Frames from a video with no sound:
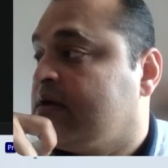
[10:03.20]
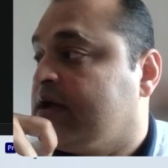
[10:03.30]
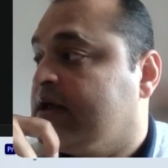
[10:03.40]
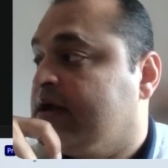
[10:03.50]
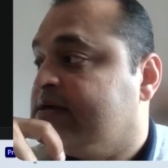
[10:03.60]

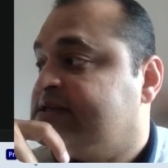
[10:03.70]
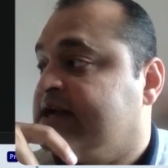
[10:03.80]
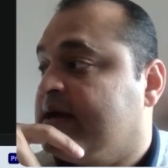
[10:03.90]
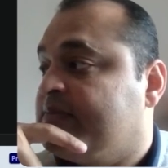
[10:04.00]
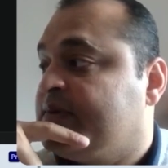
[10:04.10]
in our
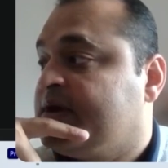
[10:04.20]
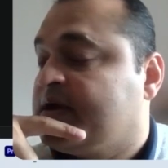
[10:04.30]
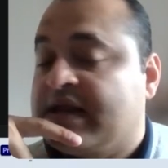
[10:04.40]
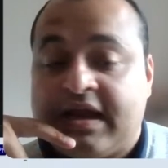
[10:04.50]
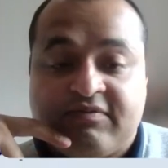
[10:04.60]
setup
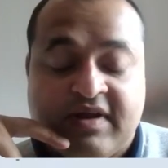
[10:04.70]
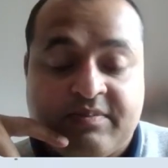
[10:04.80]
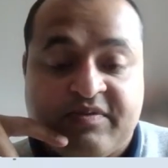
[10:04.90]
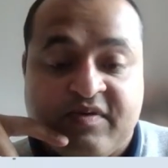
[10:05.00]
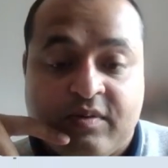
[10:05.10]

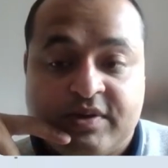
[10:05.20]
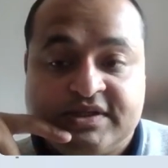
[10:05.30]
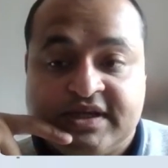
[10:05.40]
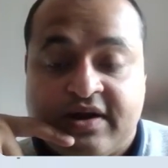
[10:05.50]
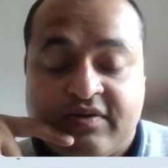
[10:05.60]
Cloudflare
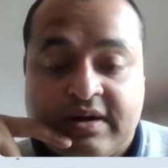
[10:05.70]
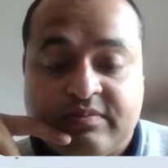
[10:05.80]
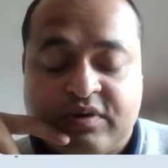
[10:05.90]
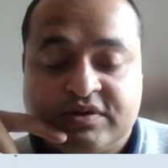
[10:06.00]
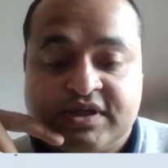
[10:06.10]
performance in our
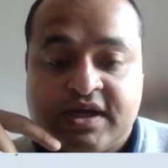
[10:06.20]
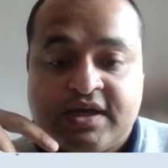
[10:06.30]
runbooks.